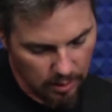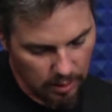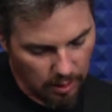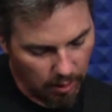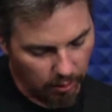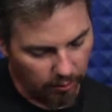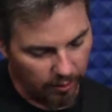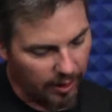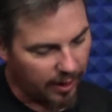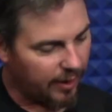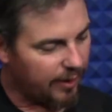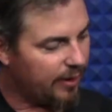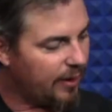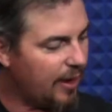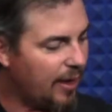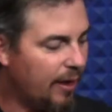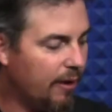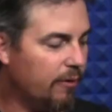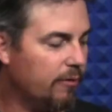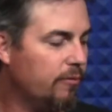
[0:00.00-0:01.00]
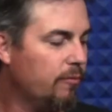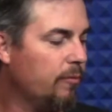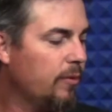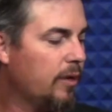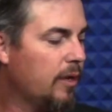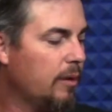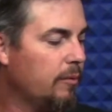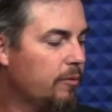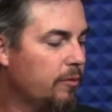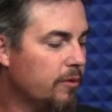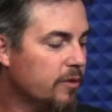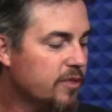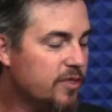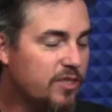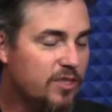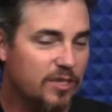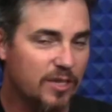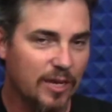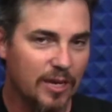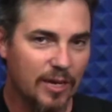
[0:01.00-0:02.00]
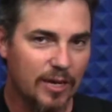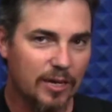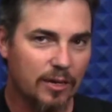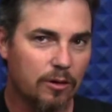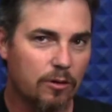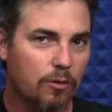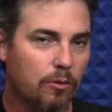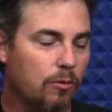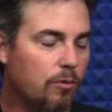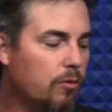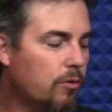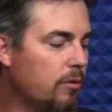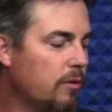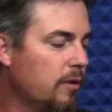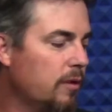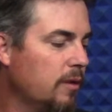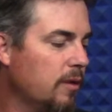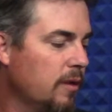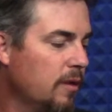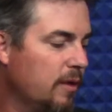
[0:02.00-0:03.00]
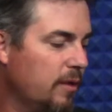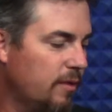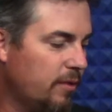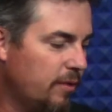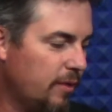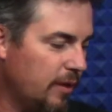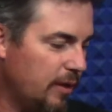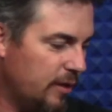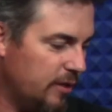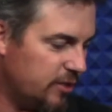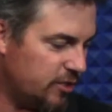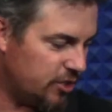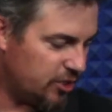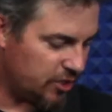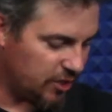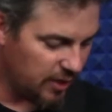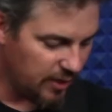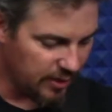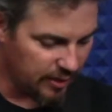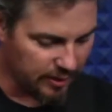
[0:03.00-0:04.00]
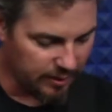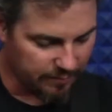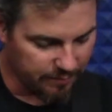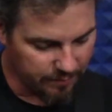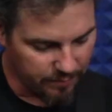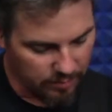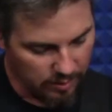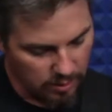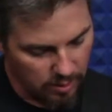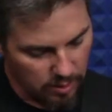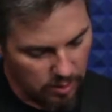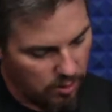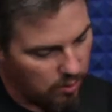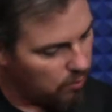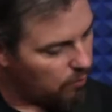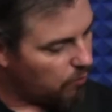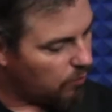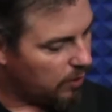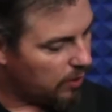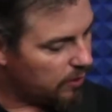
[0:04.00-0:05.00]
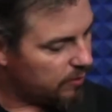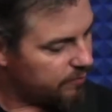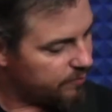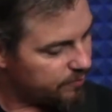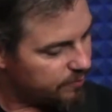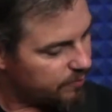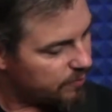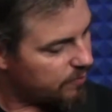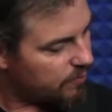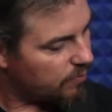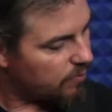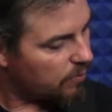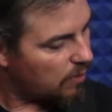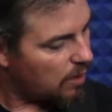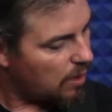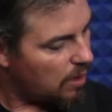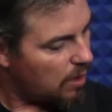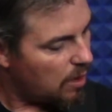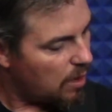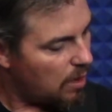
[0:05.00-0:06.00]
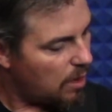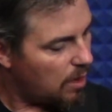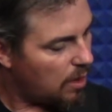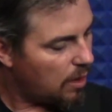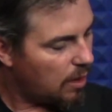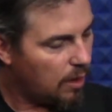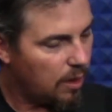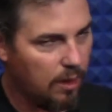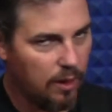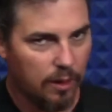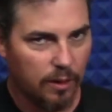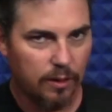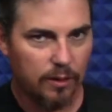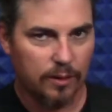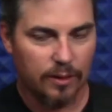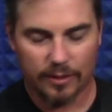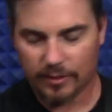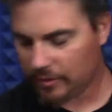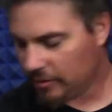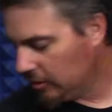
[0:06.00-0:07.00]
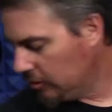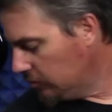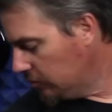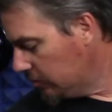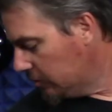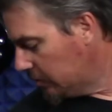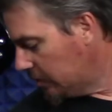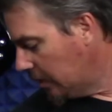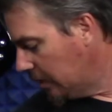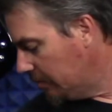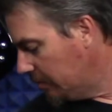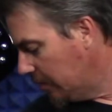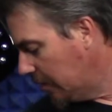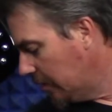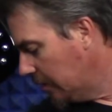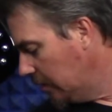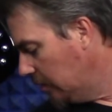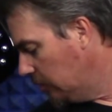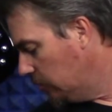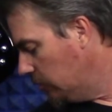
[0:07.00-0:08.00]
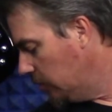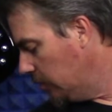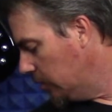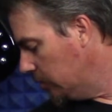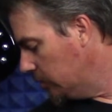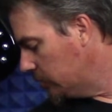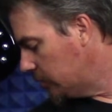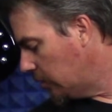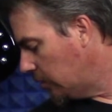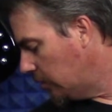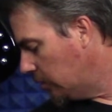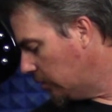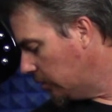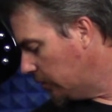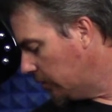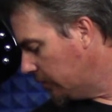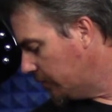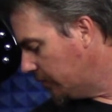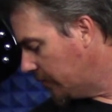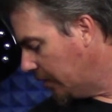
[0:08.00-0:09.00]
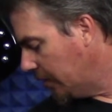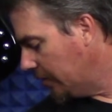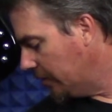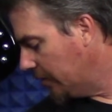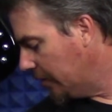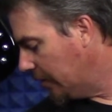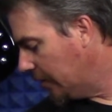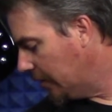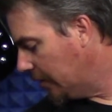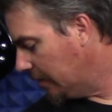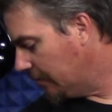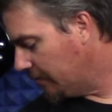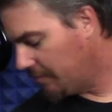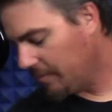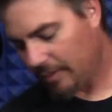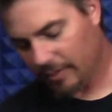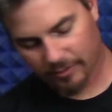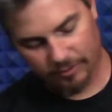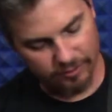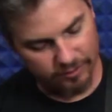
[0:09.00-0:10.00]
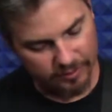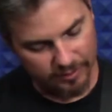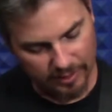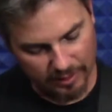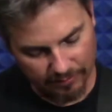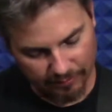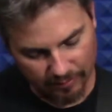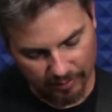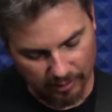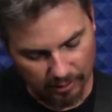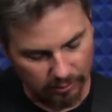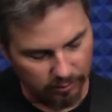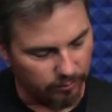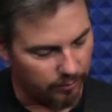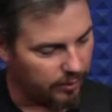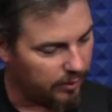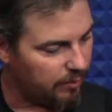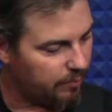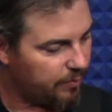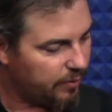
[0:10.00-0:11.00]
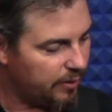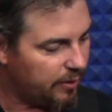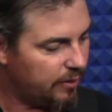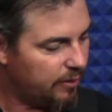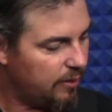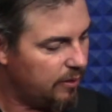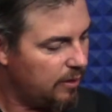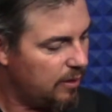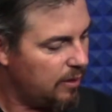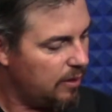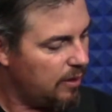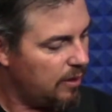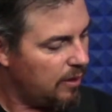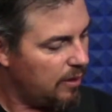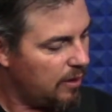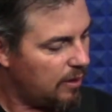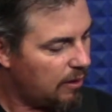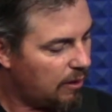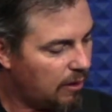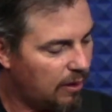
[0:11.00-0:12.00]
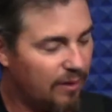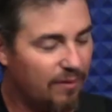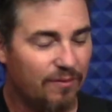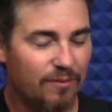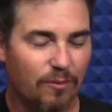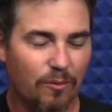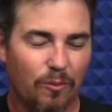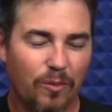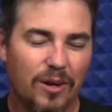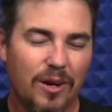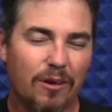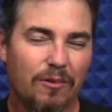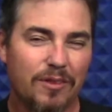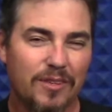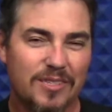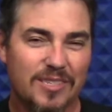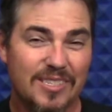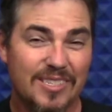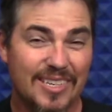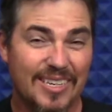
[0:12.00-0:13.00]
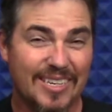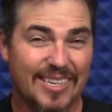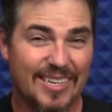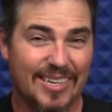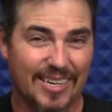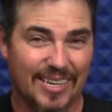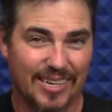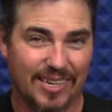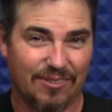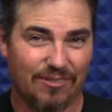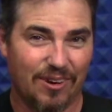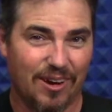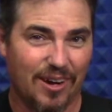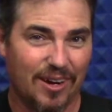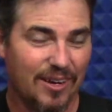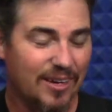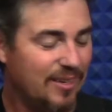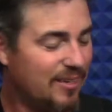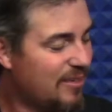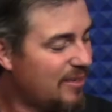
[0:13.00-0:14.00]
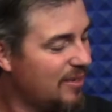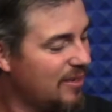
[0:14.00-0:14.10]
Alright, now we come to a C chord, then a G. Well, let's use the same technique we used earlier to find that F major 7 all the way up there. Alright, we know this is a D, right?